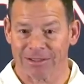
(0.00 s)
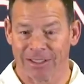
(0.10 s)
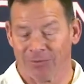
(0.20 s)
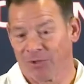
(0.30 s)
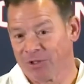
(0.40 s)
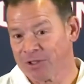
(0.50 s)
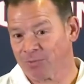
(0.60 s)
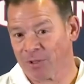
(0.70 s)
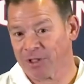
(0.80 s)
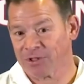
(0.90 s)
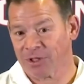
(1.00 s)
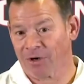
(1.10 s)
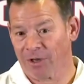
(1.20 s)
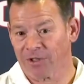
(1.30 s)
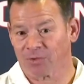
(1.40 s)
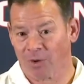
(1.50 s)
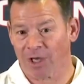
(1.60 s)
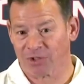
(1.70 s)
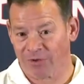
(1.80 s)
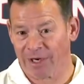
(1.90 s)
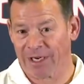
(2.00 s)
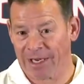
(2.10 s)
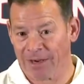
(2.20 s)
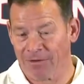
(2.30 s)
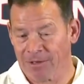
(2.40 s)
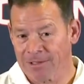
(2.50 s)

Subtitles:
And with these players that are on this roster right now,